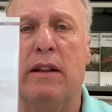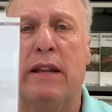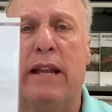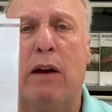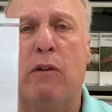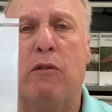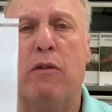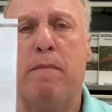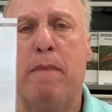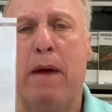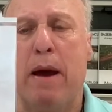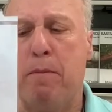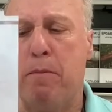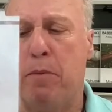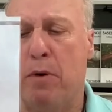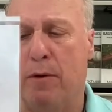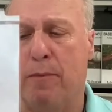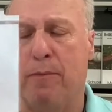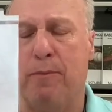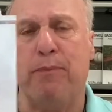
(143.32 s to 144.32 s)
Now,
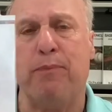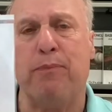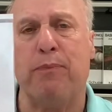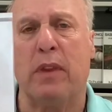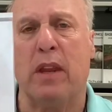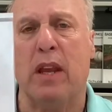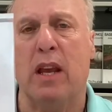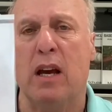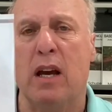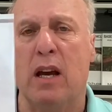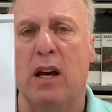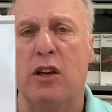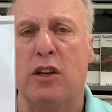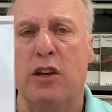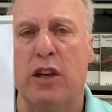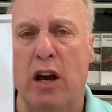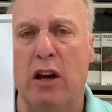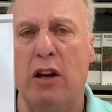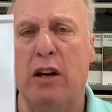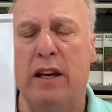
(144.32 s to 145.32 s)
remember,
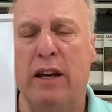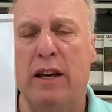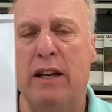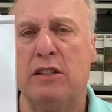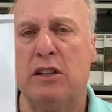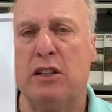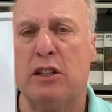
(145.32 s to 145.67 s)
young kids,